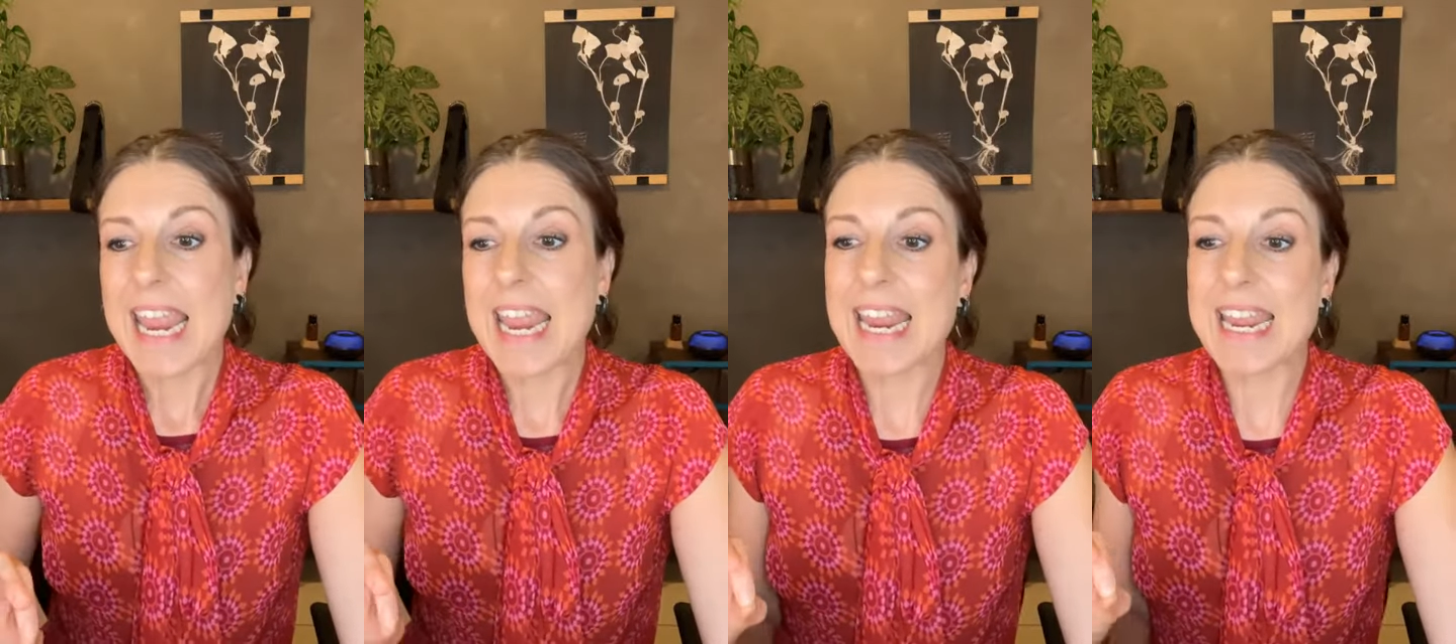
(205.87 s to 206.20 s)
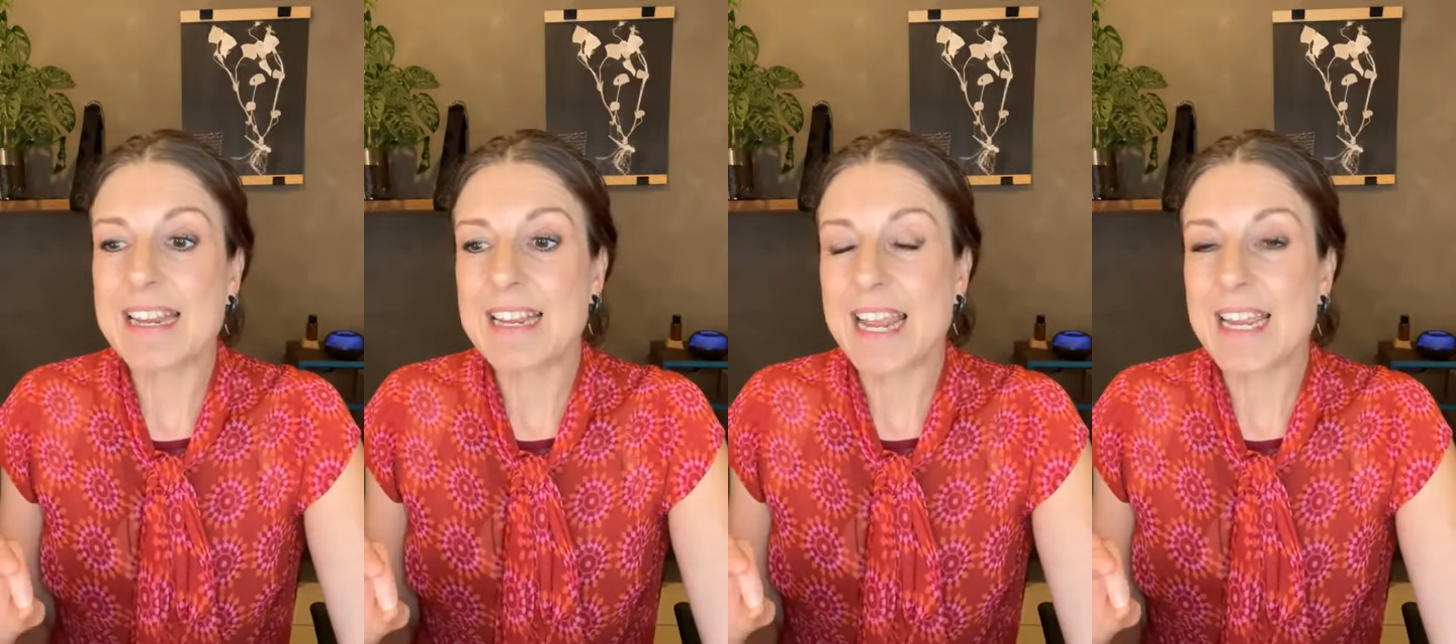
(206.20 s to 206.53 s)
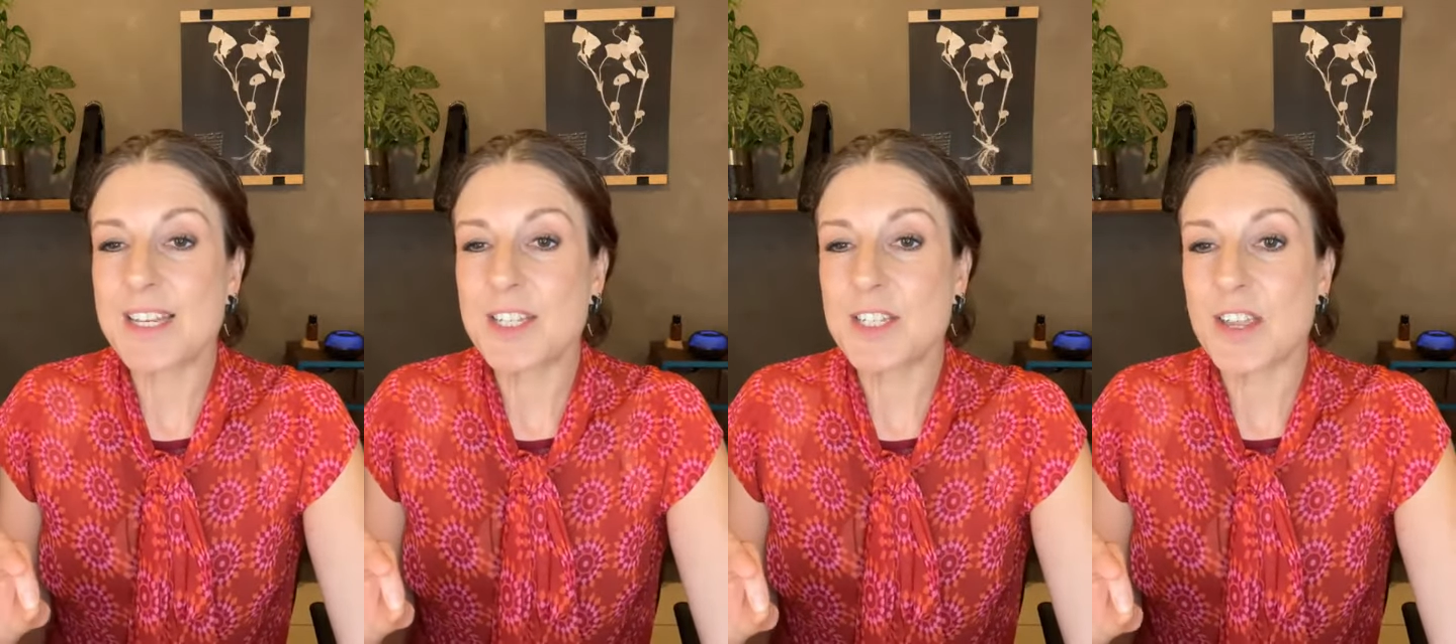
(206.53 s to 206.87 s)
it
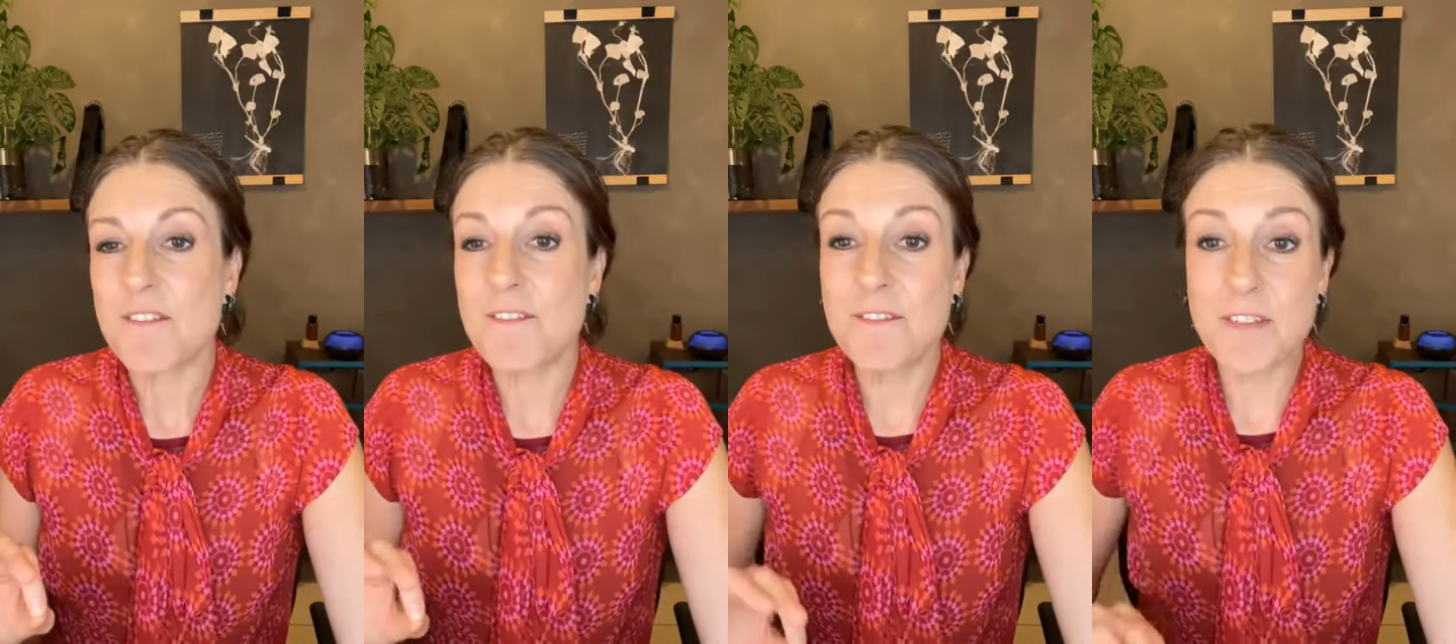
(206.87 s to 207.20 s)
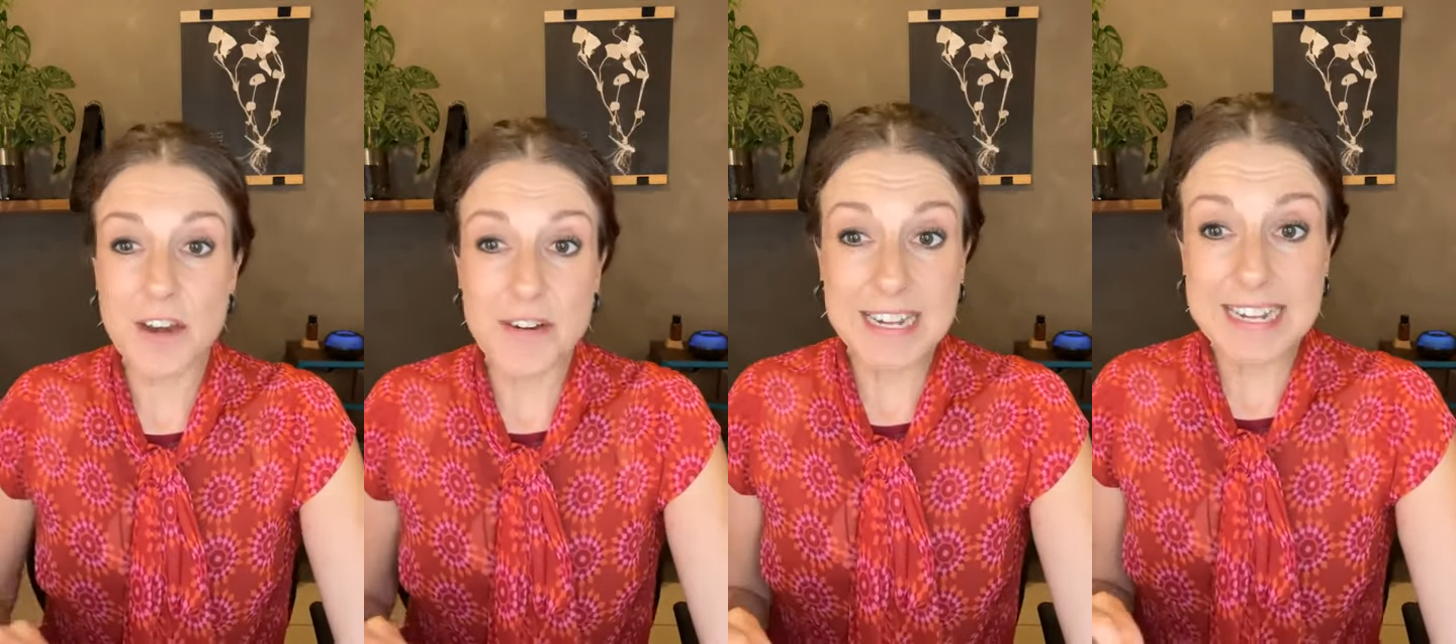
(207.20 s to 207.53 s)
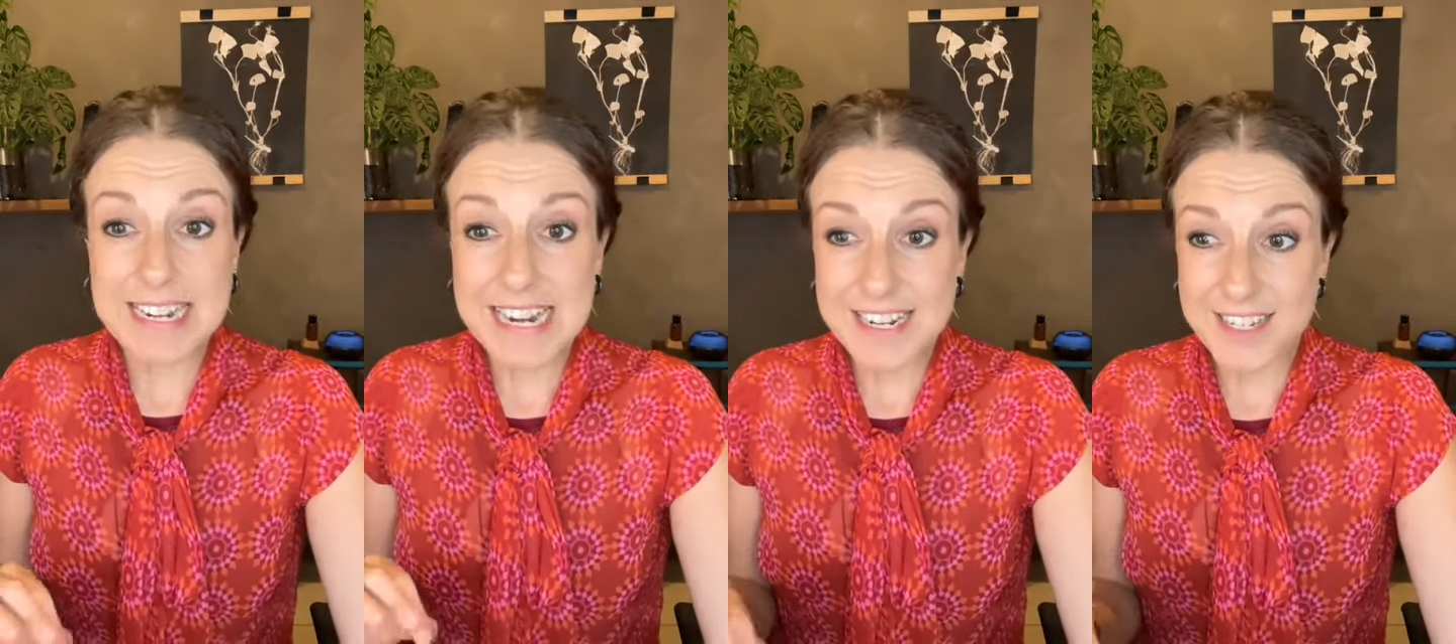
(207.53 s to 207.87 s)
is very
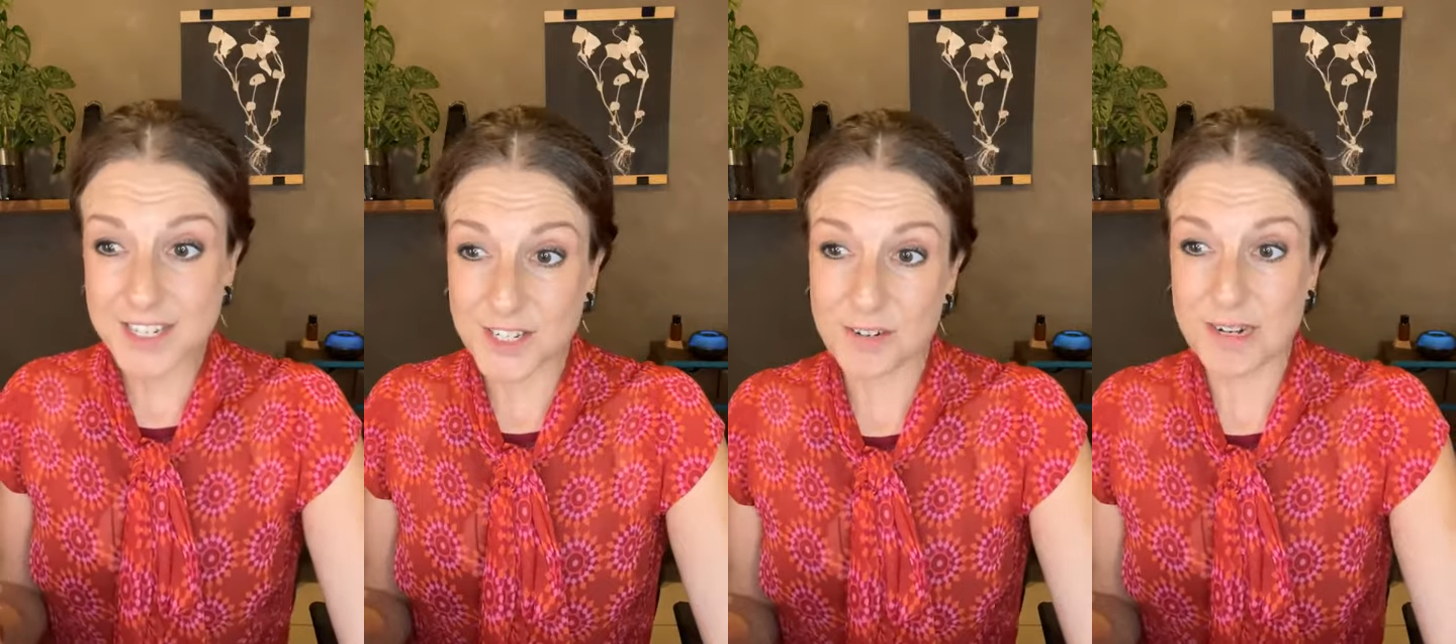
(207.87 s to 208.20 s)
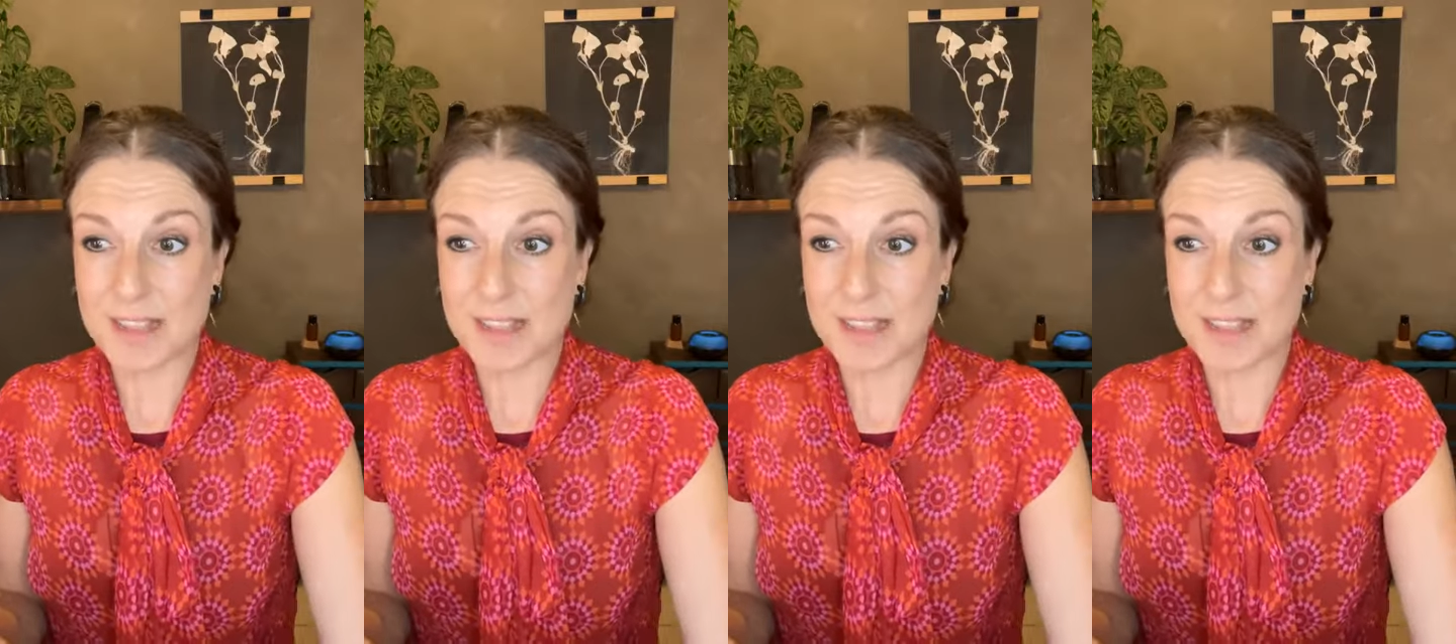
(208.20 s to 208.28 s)
necessary